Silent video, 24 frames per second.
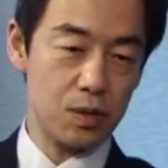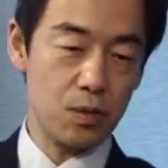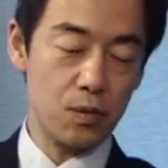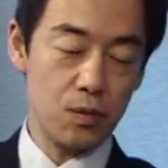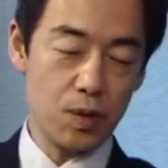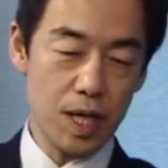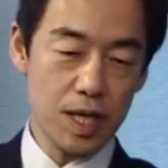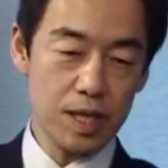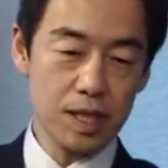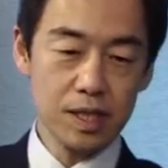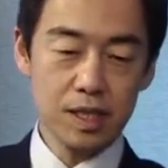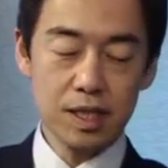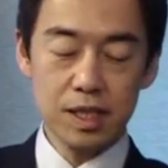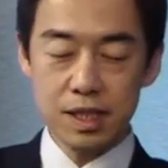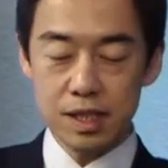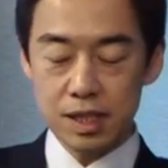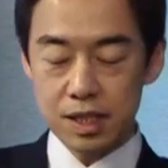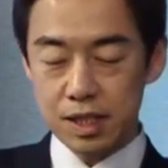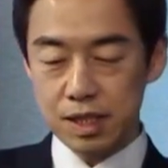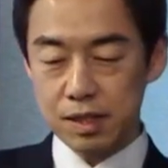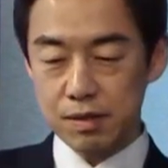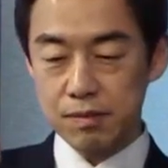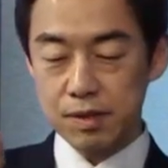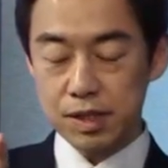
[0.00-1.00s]
When
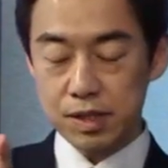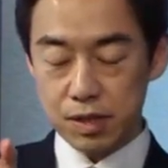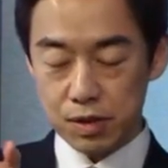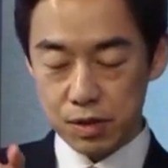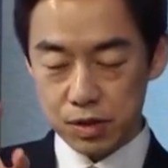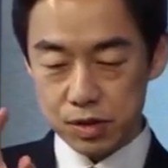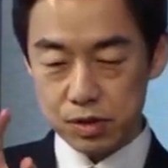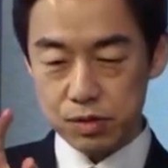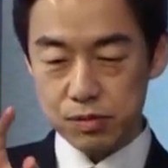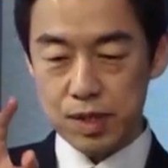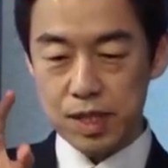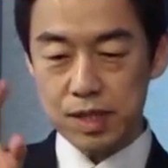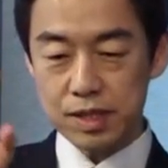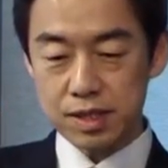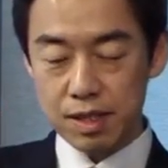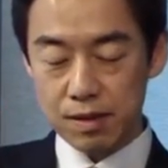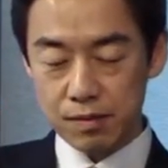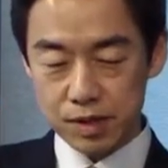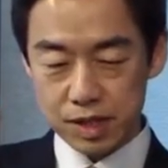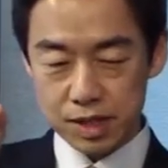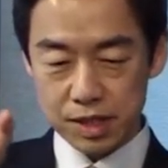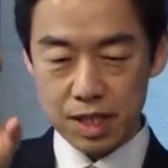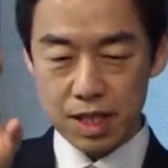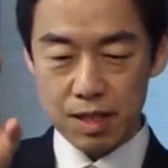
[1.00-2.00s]
because when
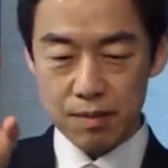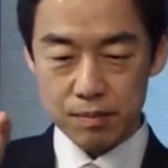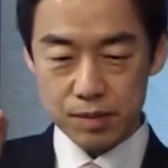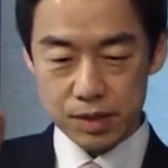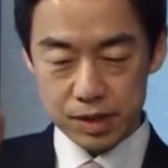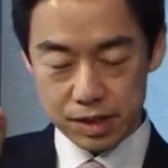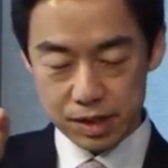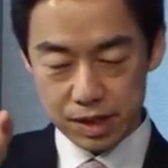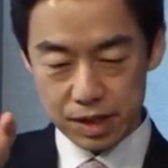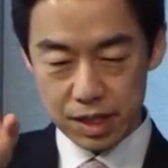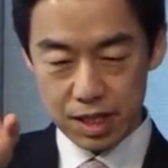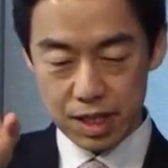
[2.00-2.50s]
something happened,